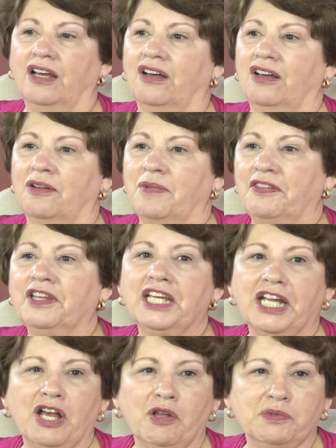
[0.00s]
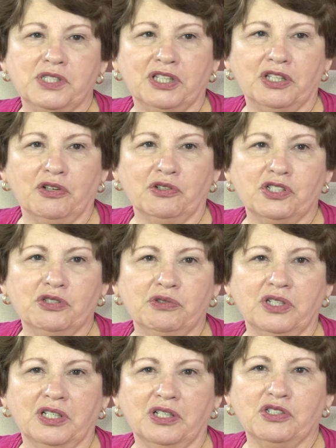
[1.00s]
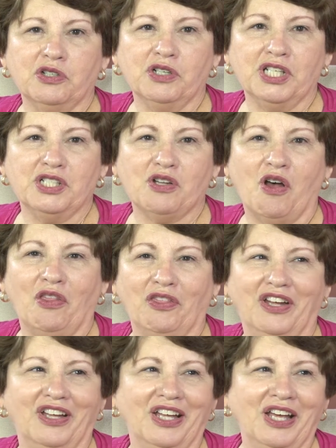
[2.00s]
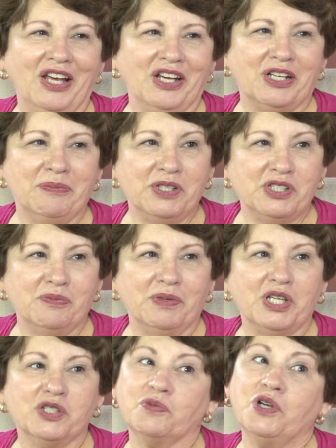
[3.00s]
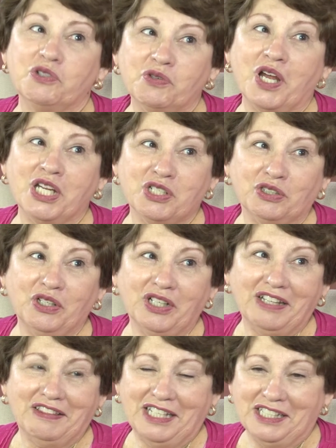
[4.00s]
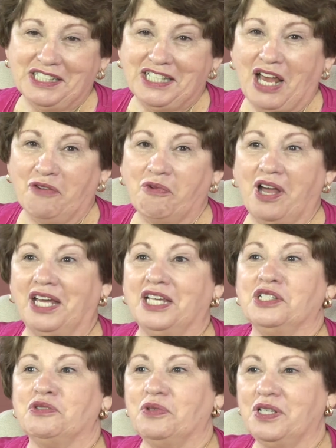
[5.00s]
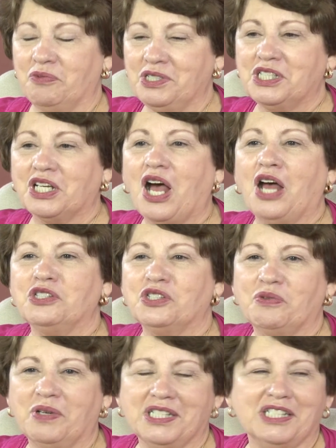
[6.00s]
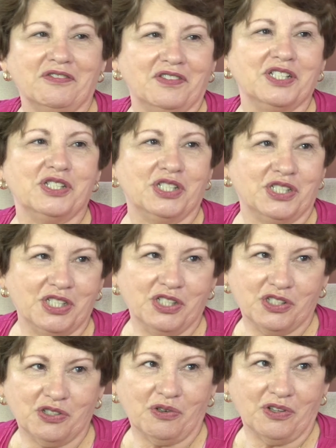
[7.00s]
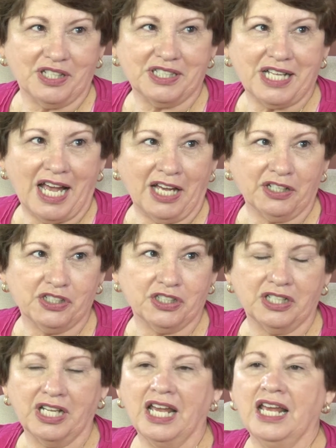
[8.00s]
I think it helps that there are two attorneys on the commission, because we are trained to look at things that way, is what's the consequence of this decision or this action.